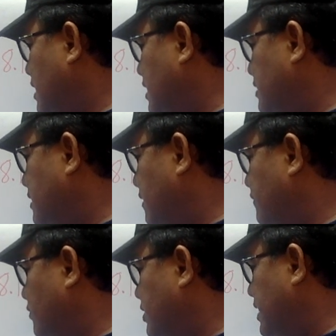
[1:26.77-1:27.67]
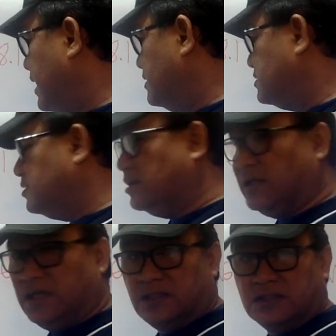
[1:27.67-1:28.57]
Uh, therefore, the answer
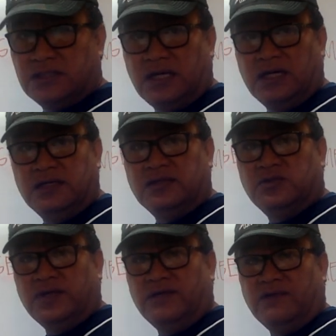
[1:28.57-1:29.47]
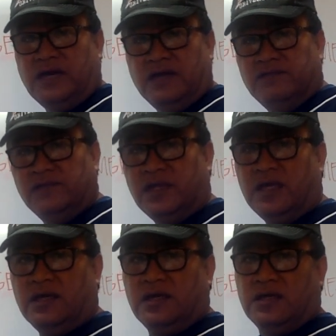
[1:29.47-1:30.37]
is uh, 25.
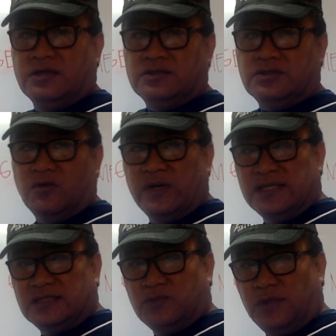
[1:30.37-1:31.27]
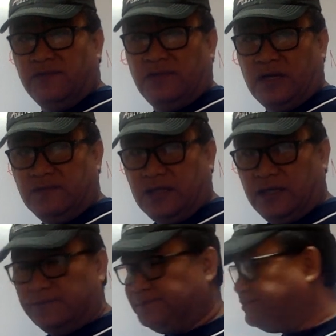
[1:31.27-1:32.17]
So what is 25 then?